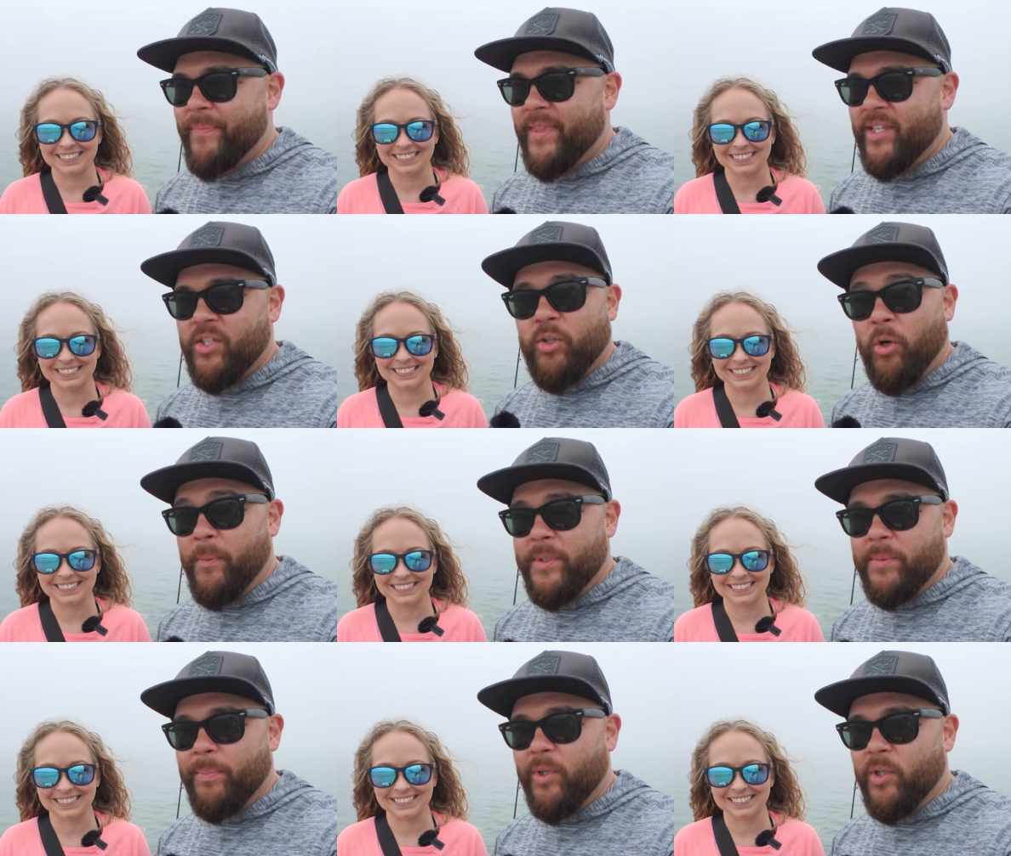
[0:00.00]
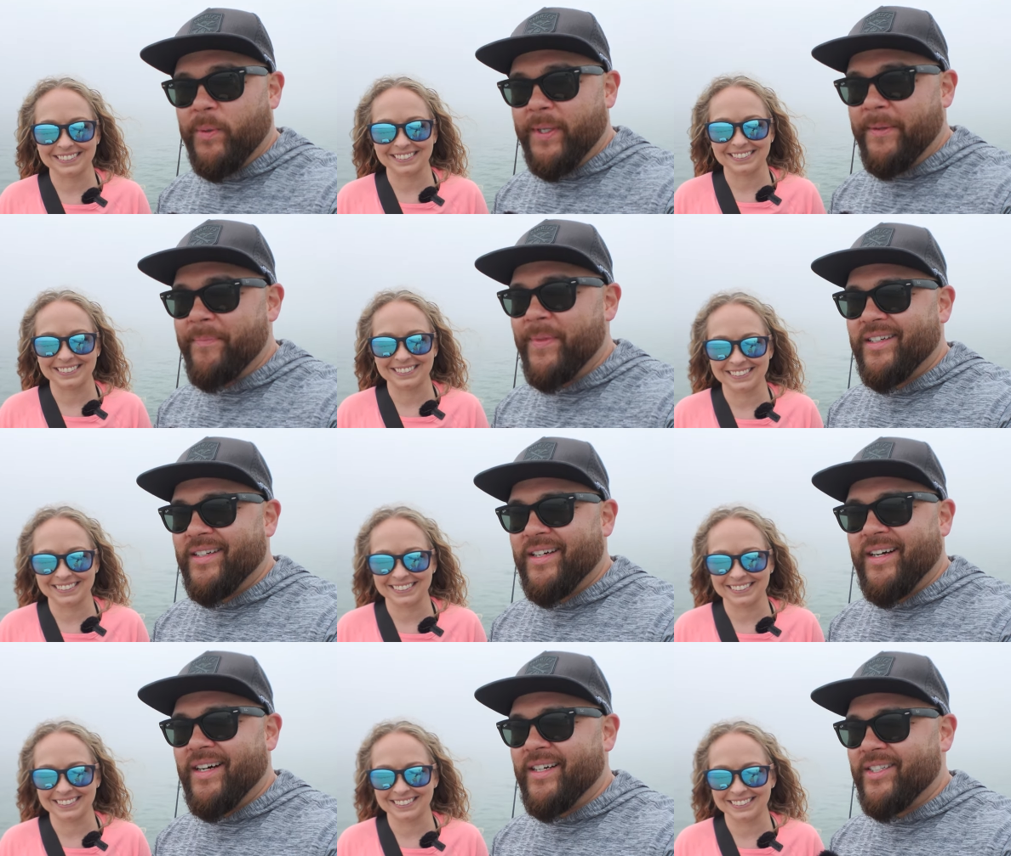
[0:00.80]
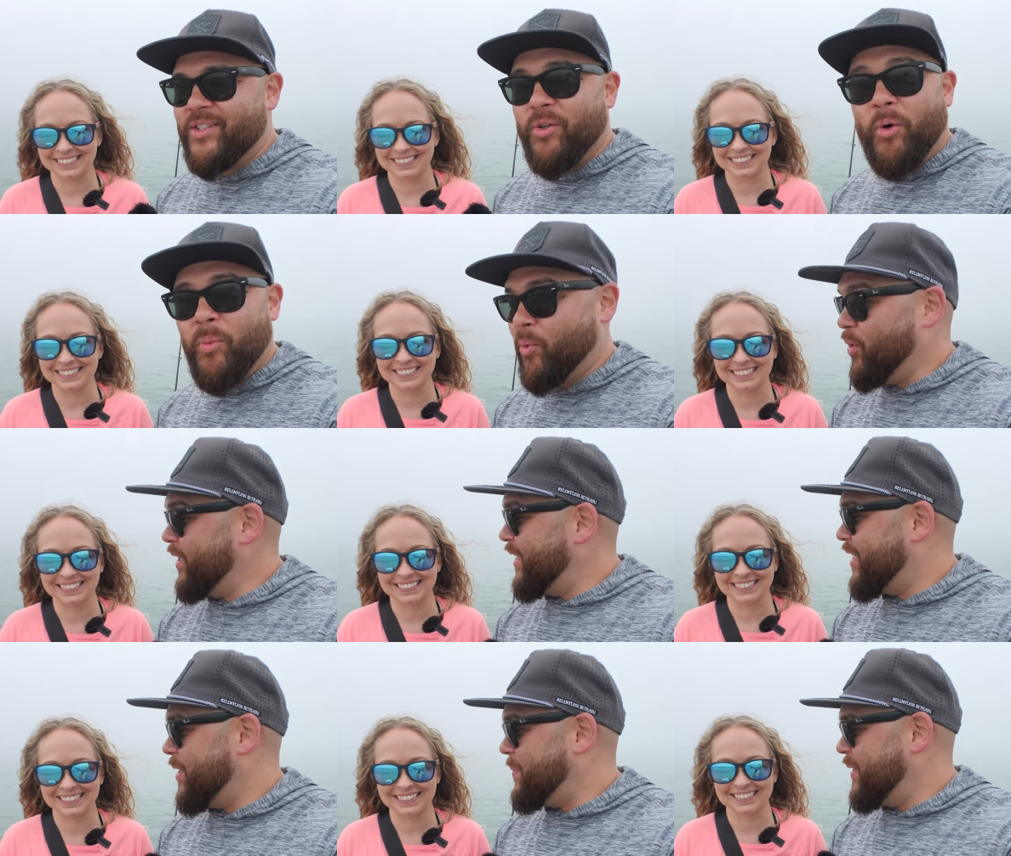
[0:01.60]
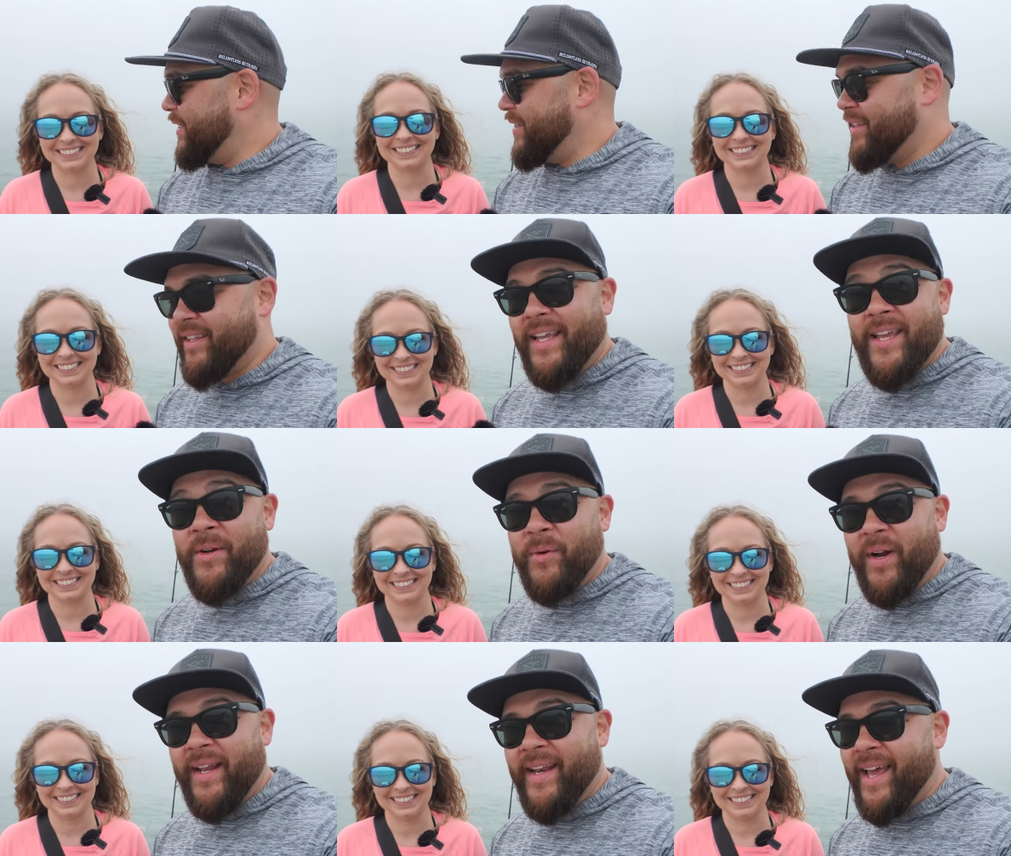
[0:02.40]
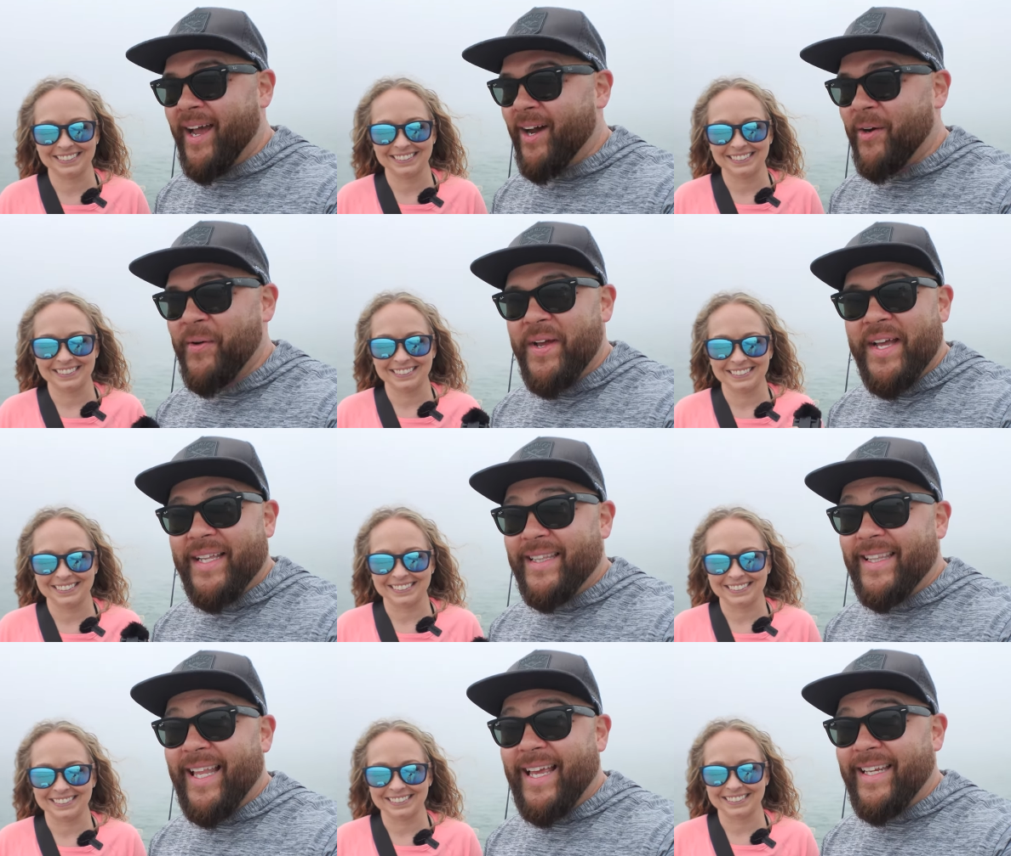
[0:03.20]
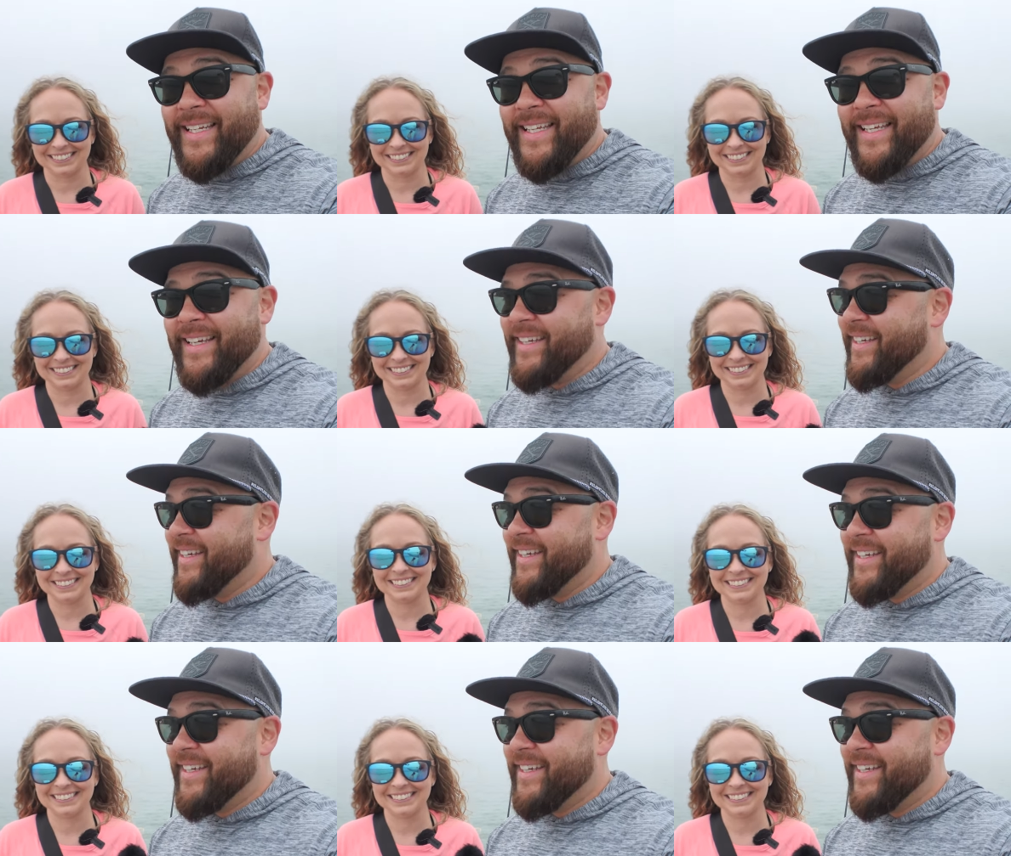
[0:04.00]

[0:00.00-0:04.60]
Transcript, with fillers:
Speaker 1: The storm is brewing. Uh, storm warning coming in right now, lightning,